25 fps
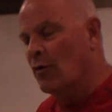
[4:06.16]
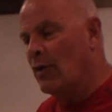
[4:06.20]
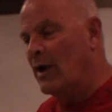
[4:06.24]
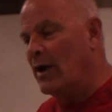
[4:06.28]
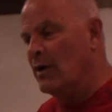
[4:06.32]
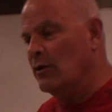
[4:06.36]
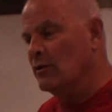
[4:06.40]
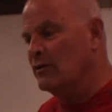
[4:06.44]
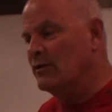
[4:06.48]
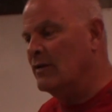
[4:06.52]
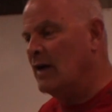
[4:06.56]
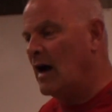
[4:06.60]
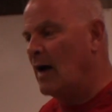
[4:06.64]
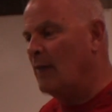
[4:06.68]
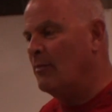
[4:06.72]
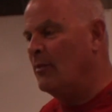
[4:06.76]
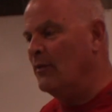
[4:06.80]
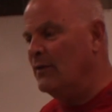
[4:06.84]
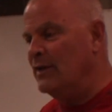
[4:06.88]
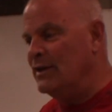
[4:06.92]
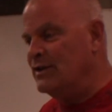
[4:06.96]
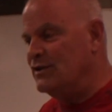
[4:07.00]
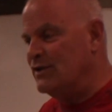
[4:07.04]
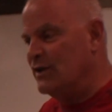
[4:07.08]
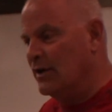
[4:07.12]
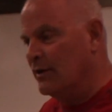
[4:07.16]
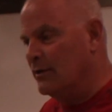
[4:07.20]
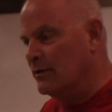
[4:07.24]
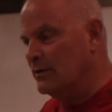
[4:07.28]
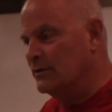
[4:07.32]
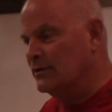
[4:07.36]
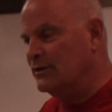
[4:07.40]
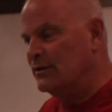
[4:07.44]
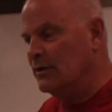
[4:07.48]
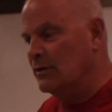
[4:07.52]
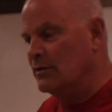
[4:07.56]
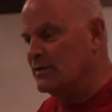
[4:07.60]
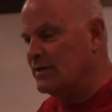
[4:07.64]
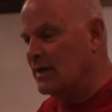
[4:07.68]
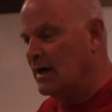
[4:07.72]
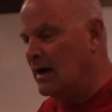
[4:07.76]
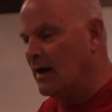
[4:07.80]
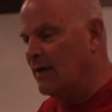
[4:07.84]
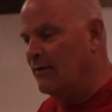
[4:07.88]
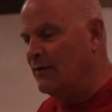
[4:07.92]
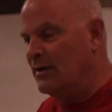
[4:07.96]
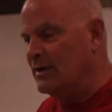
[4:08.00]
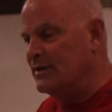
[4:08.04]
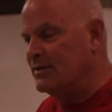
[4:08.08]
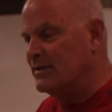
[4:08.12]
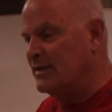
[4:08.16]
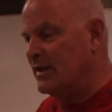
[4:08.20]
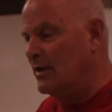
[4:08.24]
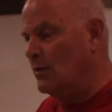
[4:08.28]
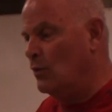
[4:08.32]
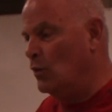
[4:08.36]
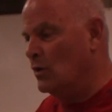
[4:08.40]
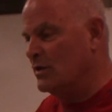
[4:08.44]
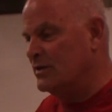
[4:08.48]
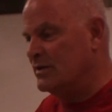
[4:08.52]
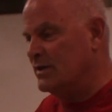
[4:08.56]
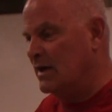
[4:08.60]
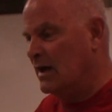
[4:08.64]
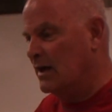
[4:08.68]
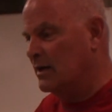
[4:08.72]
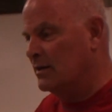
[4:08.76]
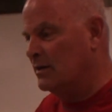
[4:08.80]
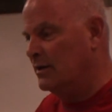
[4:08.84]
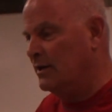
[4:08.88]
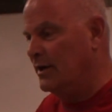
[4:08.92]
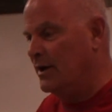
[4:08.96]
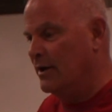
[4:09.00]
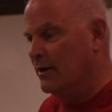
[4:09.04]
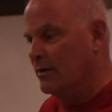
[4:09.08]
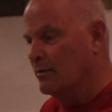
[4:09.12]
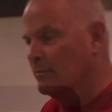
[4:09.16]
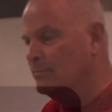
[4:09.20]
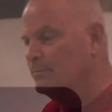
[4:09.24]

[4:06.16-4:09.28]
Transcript: right on top of each other, so it's obvious that it was not clear.